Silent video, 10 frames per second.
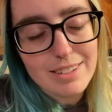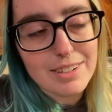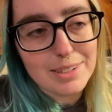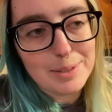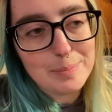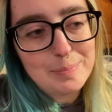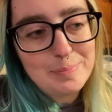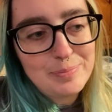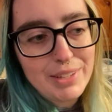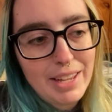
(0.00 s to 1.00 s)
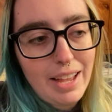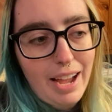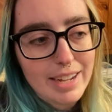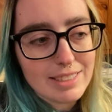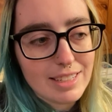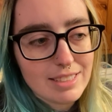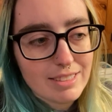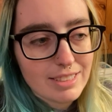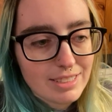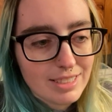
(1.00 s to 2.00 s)
Um, I tend
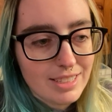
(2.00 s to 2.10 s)
to